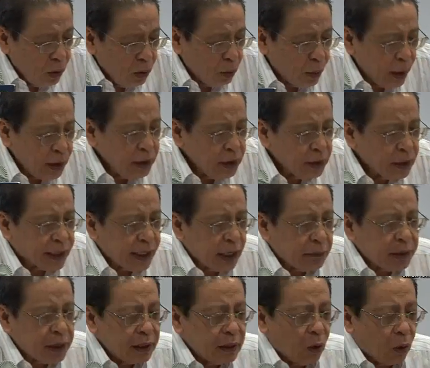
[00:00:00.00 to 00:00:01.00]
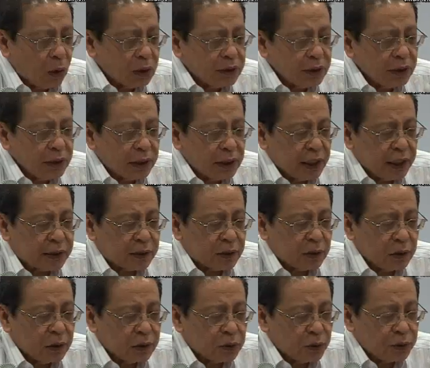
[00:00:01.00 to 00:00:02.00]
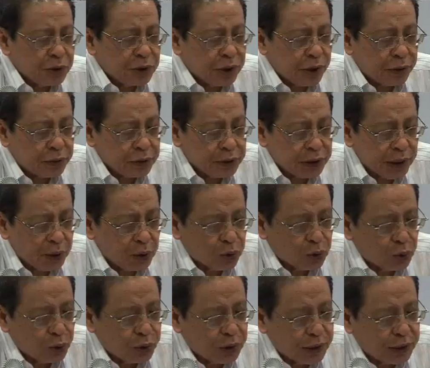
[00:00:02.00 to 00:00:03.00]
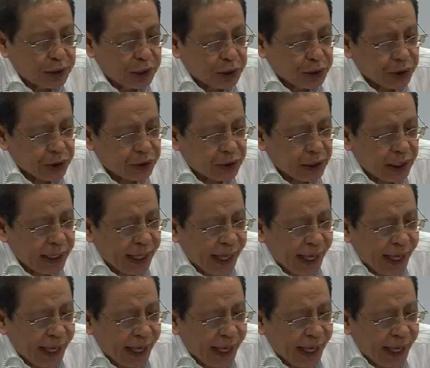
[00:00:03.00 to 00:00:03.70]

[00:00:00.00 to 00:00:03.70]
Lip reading: When did the Cabinet alter its 2002 decision that